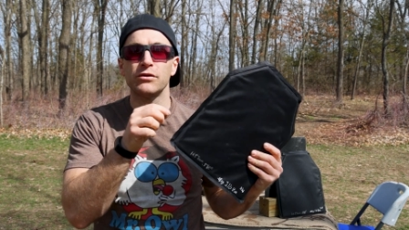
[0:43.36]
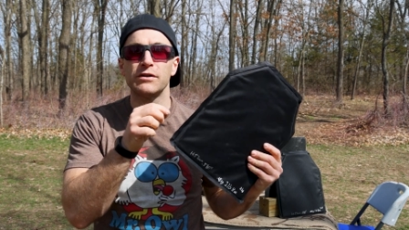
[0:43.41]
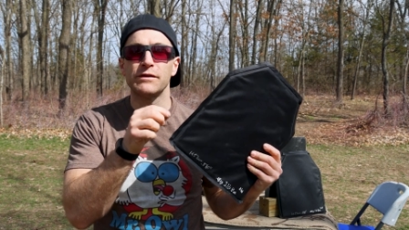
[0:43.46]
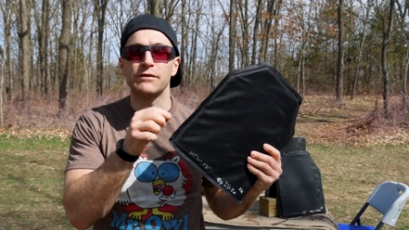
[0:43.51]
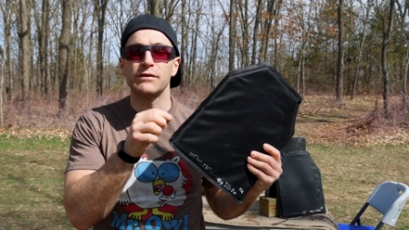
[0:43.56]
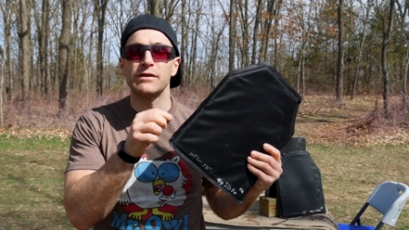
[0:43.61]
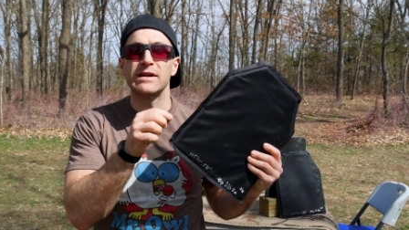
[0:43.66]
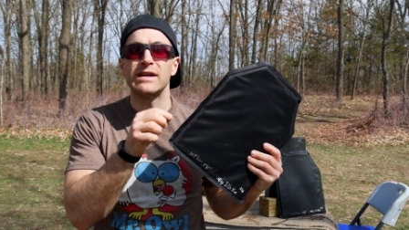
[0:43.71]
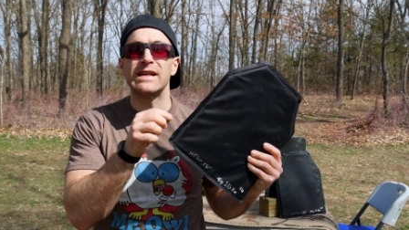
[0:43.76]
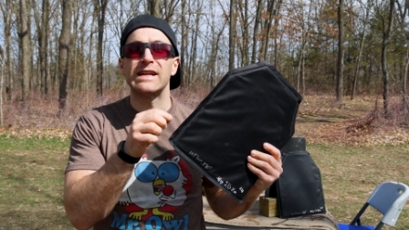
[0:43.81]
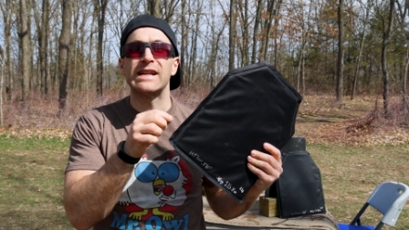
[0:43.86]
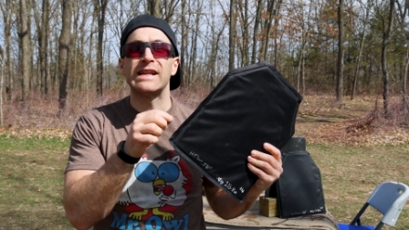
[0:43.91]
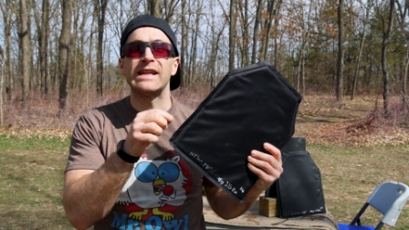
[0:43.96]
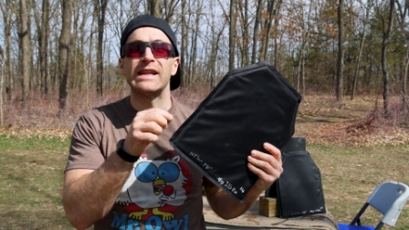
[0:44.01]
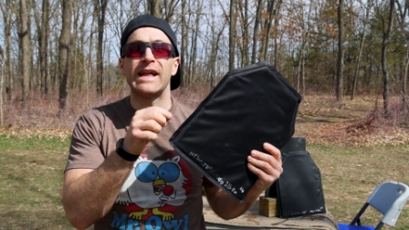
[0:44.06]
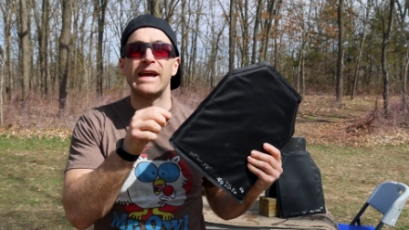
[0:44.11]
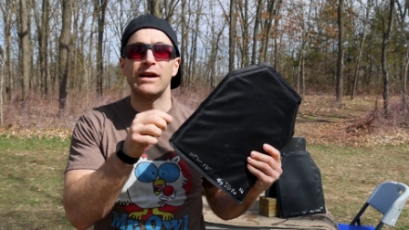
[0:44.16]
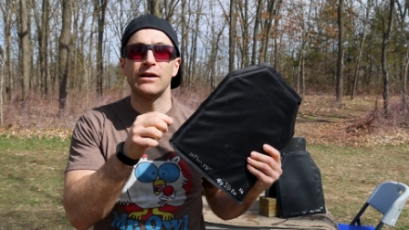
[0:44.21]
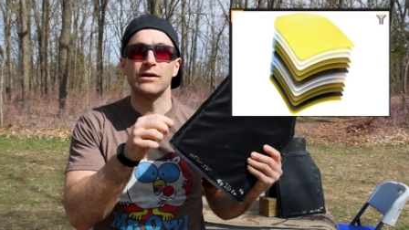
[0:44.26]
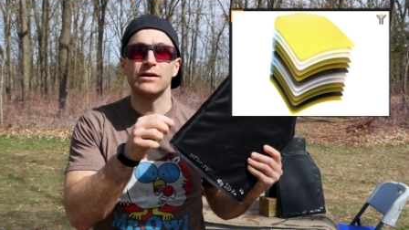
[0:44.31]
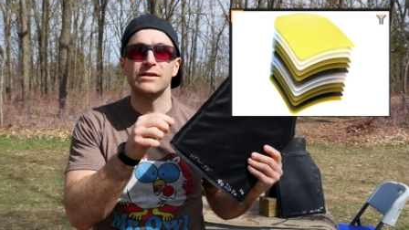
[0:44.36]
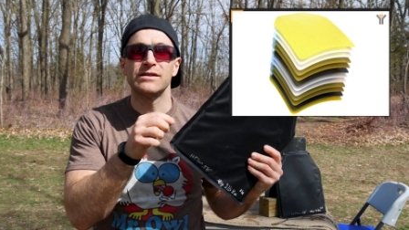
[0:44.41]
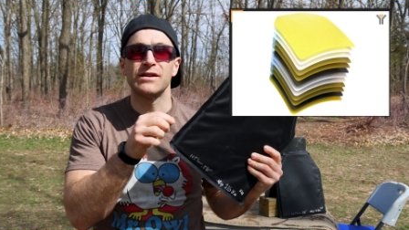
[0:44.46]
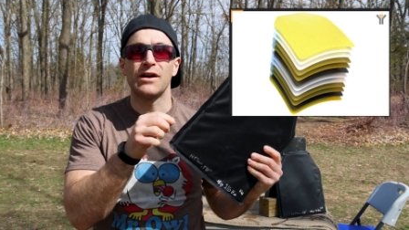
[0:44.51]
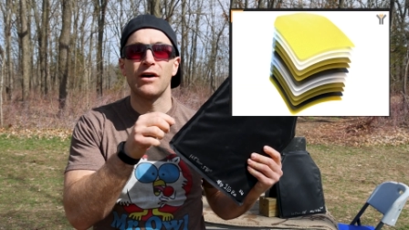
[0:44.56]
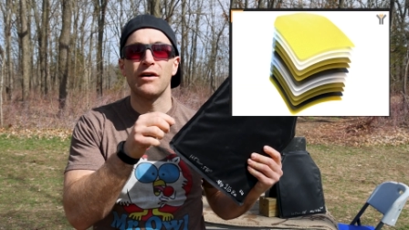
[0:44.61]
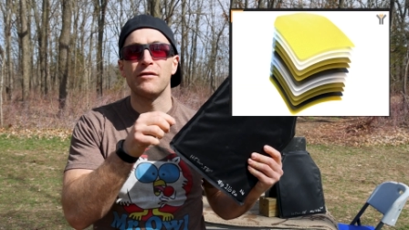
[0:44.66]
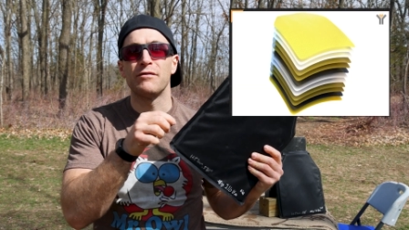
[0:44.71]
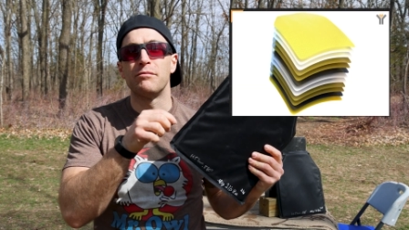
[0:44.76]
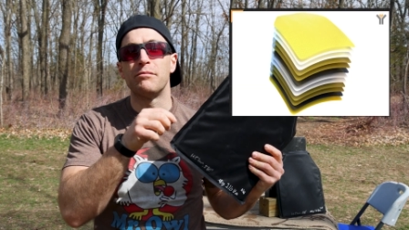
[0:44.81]
different layers
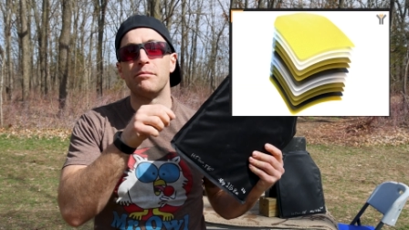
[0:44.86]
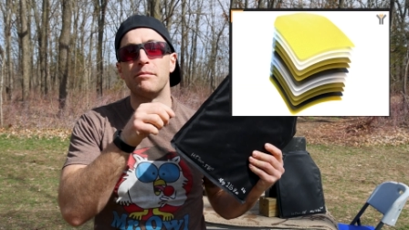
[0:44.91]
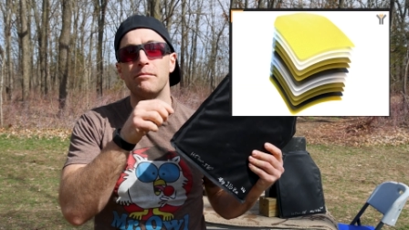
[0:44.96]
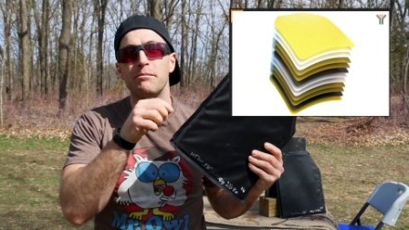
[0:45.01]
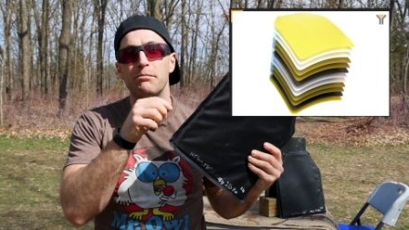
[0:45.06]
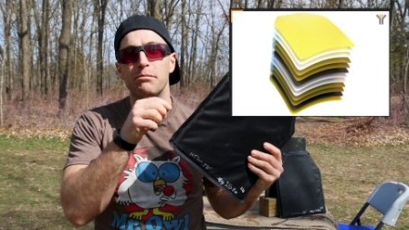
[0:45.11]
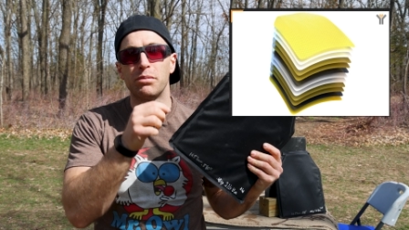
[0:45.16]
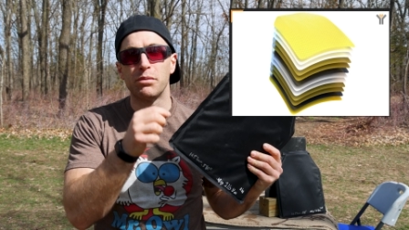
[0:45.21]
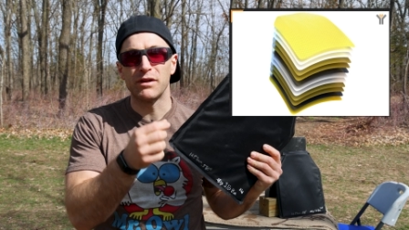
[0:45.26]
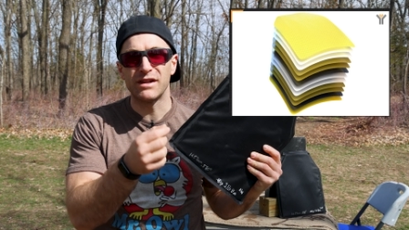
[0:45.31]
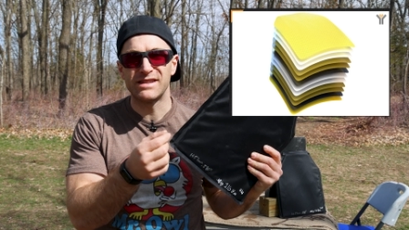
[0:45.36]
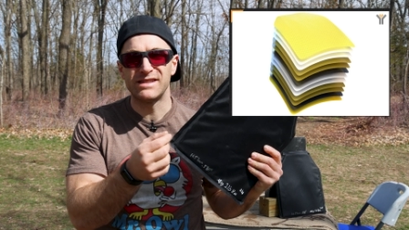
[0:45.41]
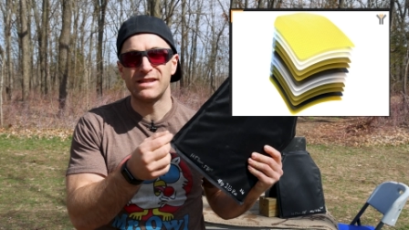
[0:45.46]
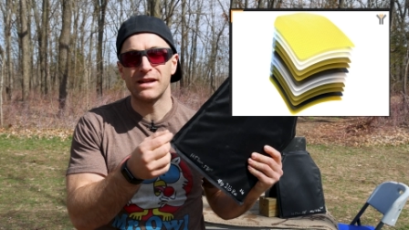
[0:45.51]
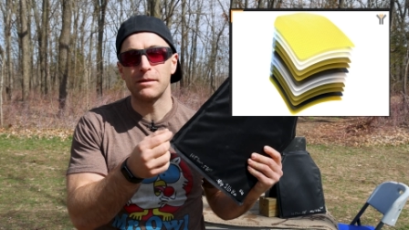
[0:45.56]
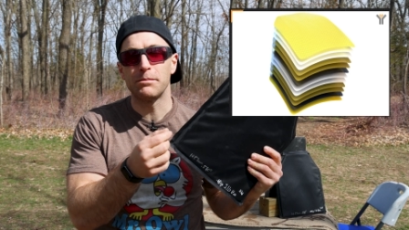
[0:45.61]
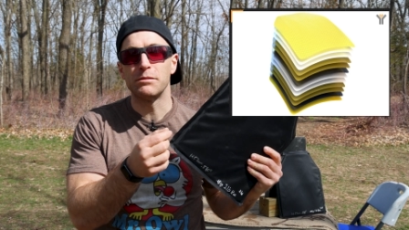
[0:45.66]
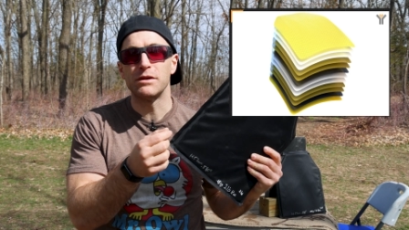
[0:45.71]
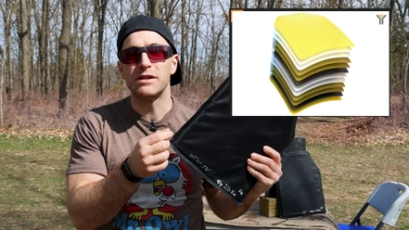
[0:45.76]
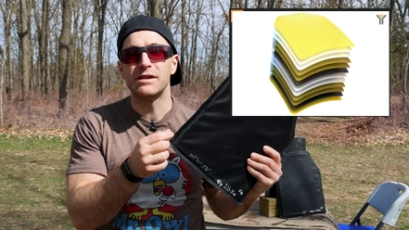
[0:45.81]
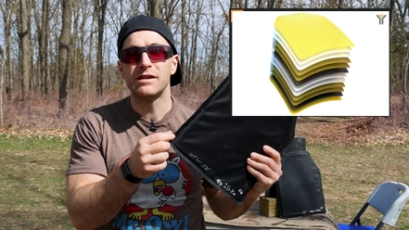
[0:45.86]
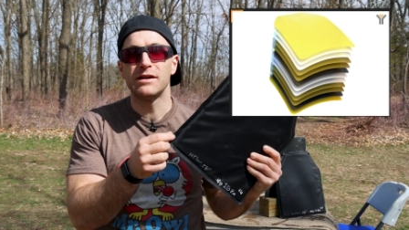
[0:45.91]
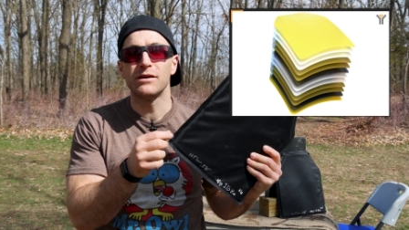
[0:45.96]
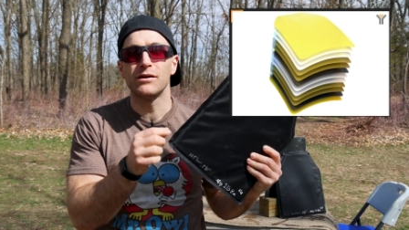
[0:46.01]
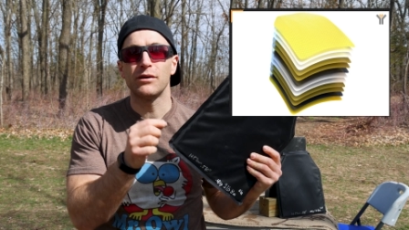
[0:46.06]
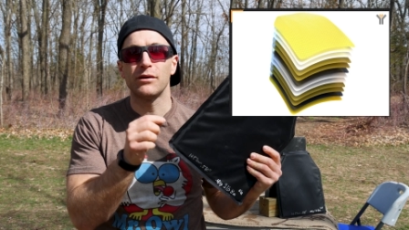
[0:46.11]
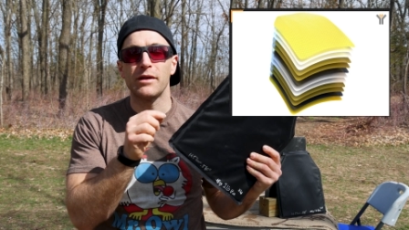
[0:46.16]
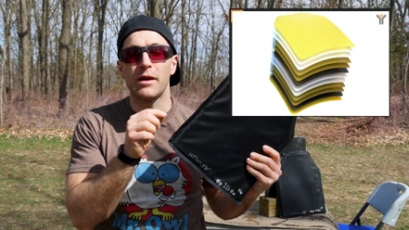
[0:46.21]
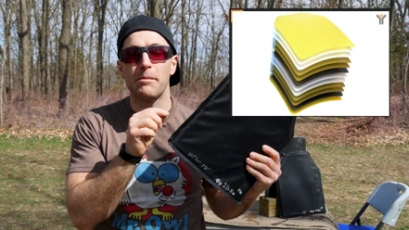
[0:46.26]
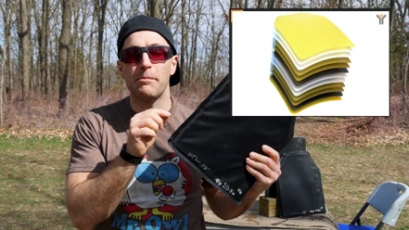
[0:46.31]
of ballistic
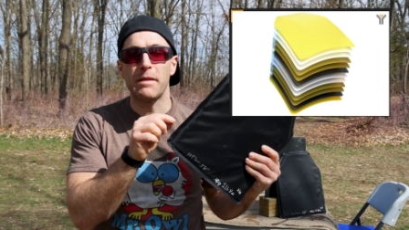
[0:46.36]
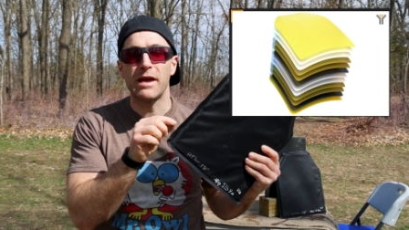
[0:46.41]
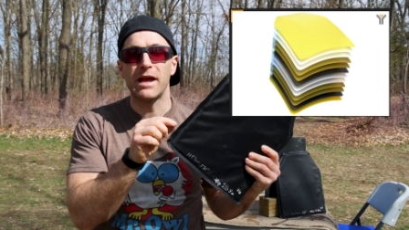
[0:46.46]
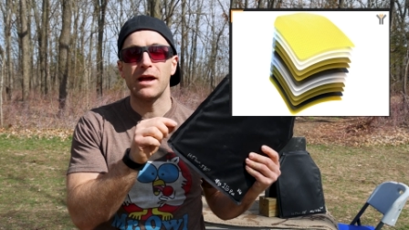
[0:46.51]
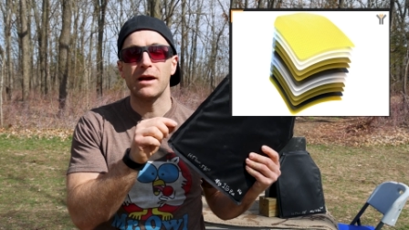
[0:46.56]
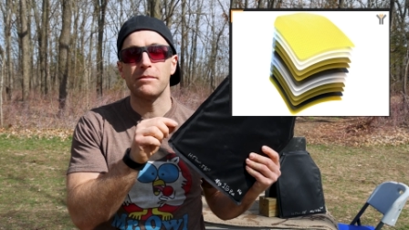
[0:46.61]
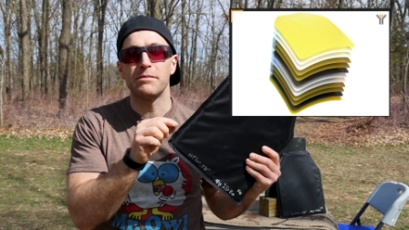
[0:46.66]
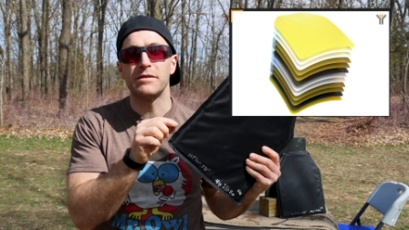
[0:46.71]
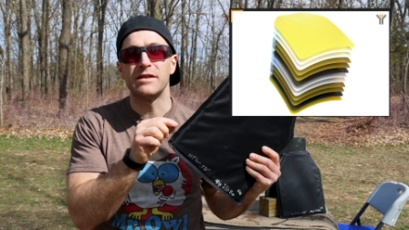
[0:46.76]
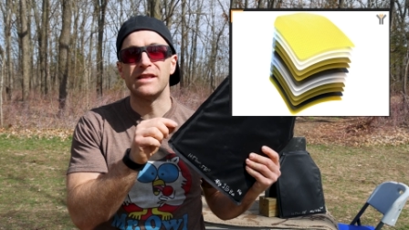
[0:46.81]
material that make up